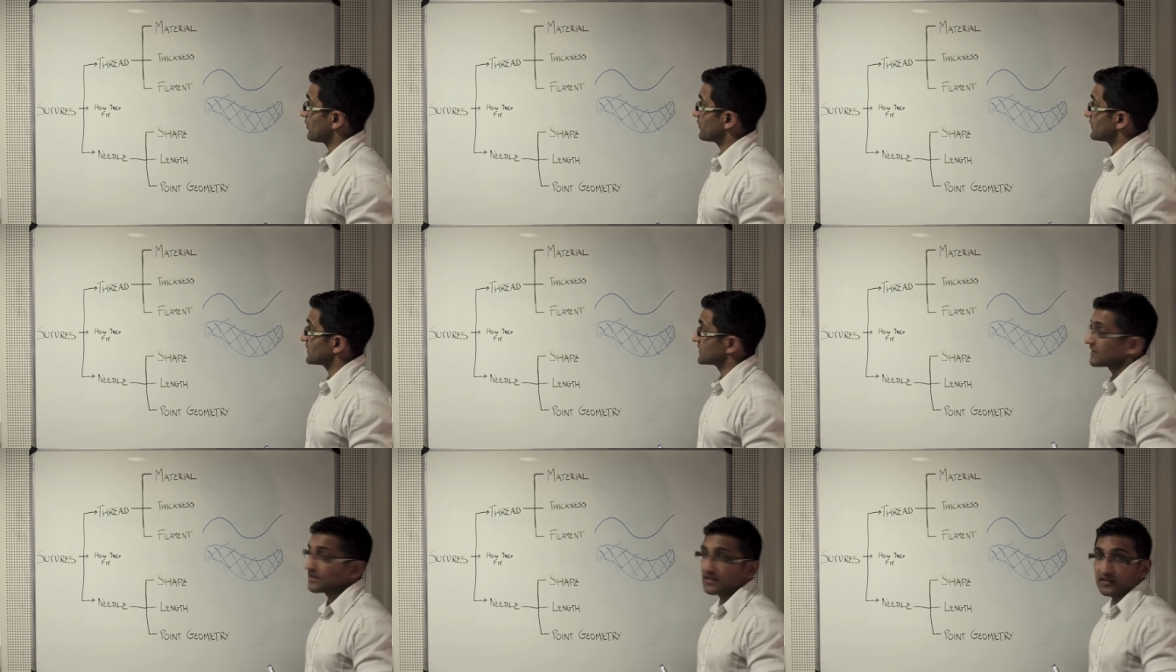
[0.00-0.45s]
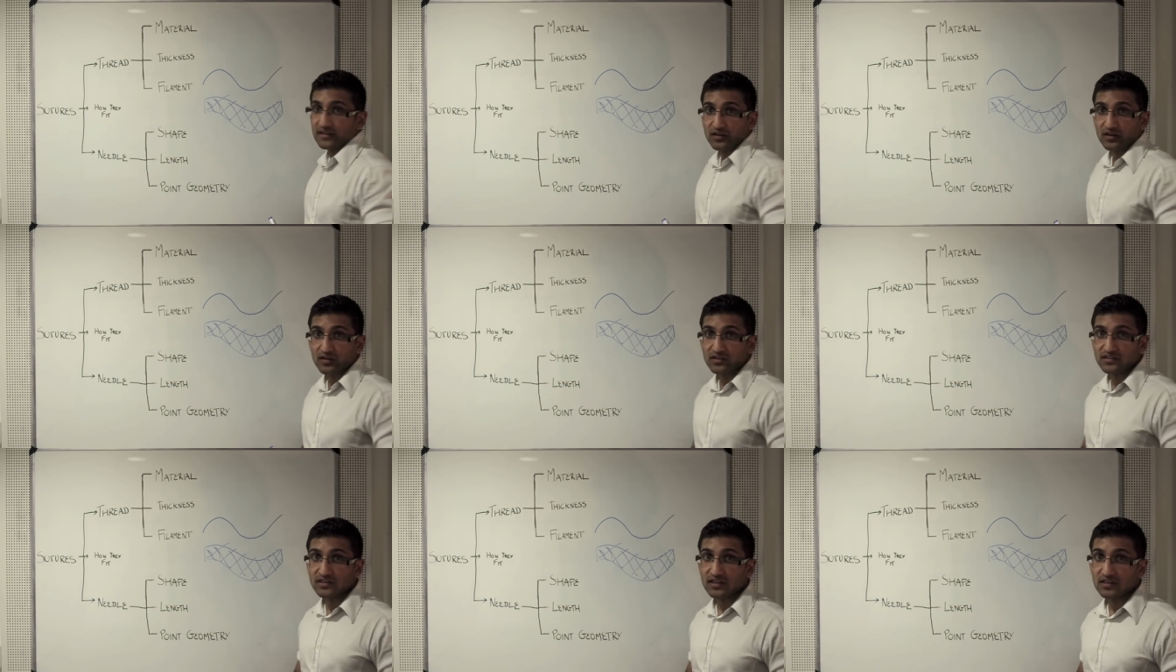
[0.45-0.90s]
obviously,
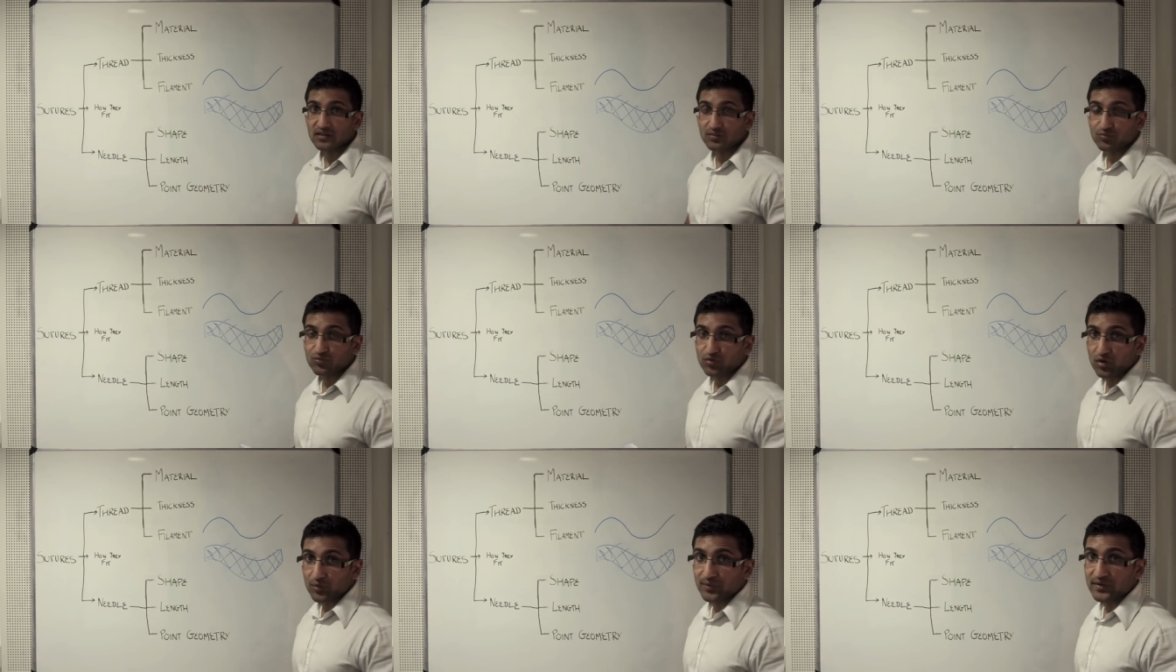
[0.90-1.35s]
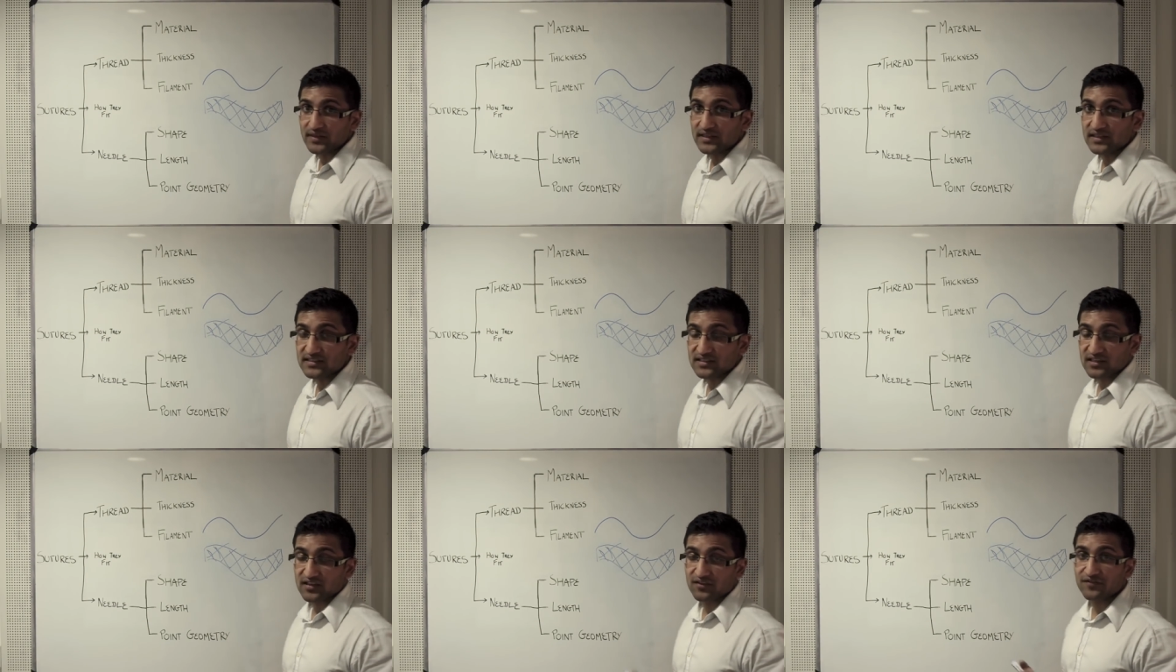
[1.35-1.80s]
there are certain
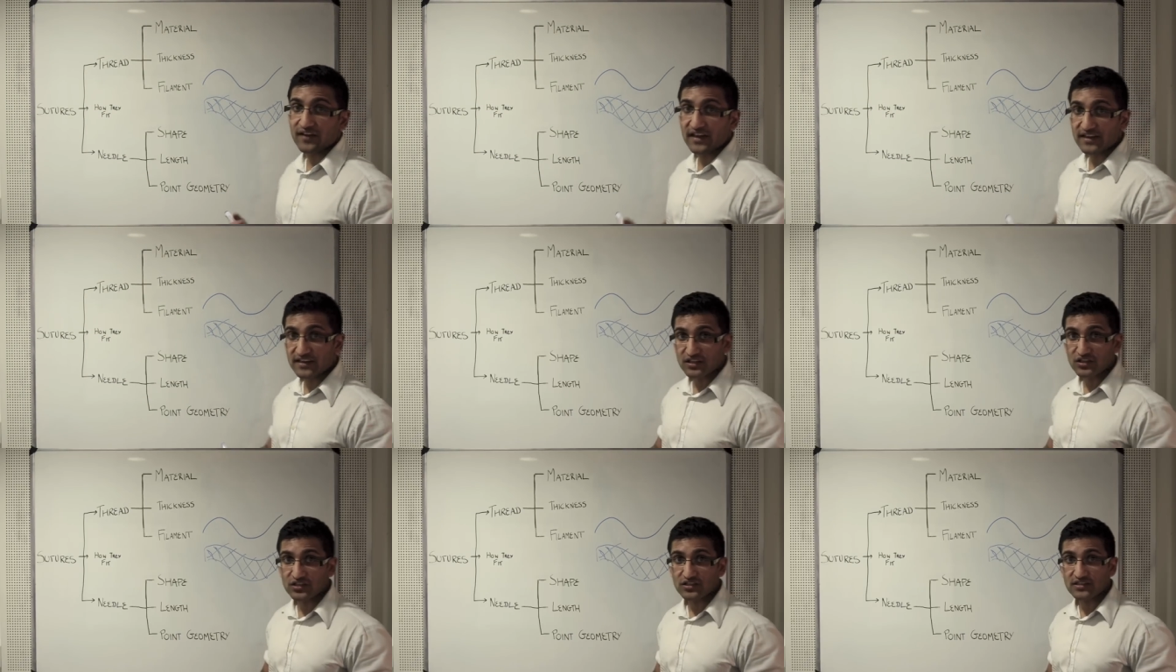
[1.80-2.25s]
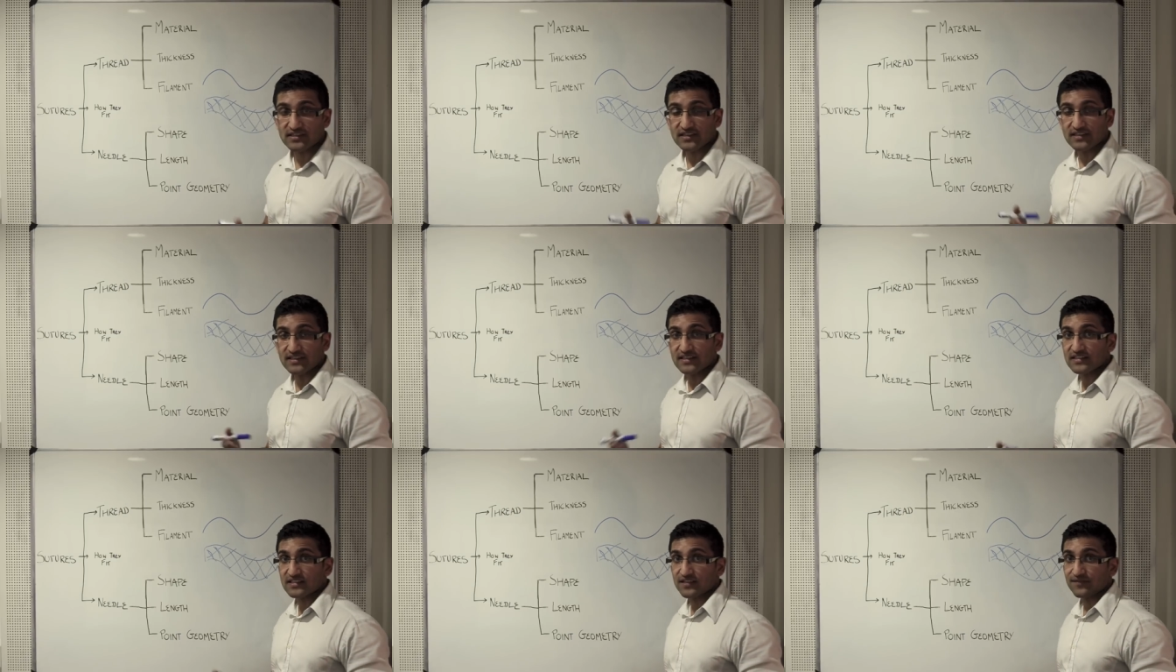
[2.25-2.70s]
properties and advantages
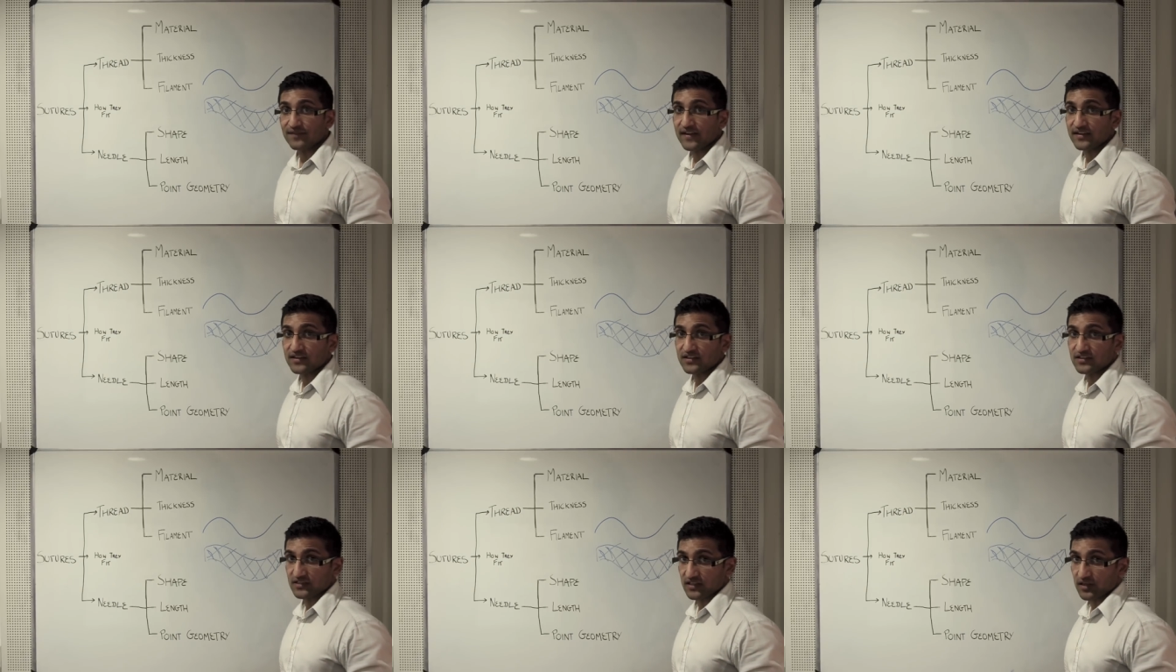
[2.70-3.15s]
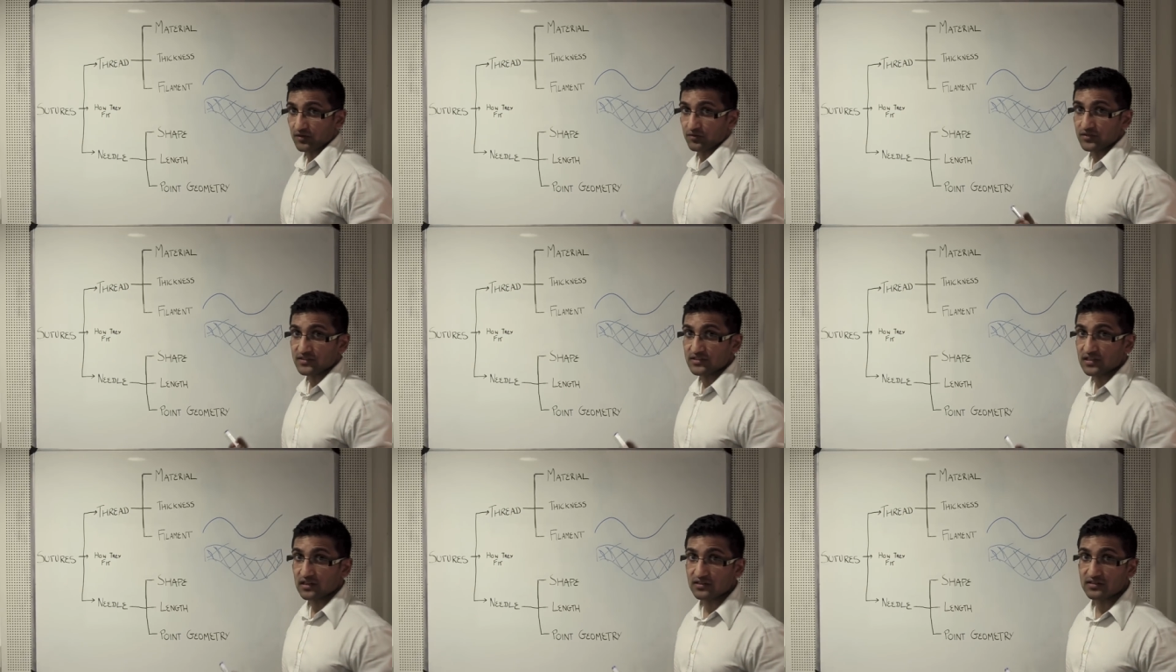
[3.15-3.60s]
and disadvantages that
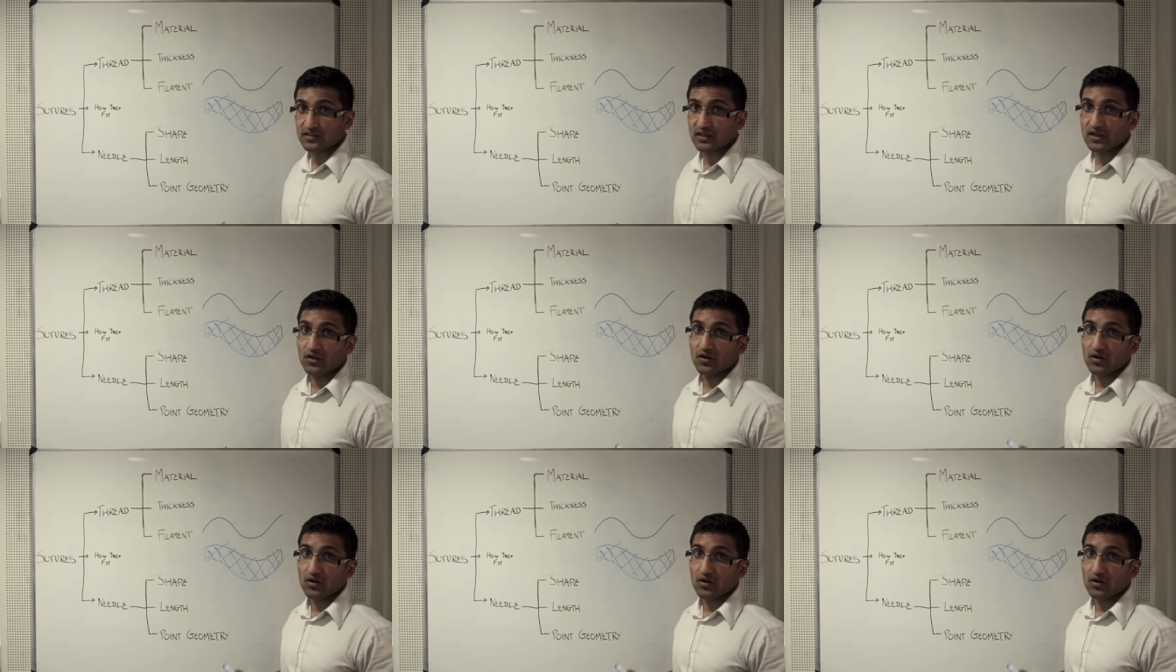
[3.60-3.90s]
result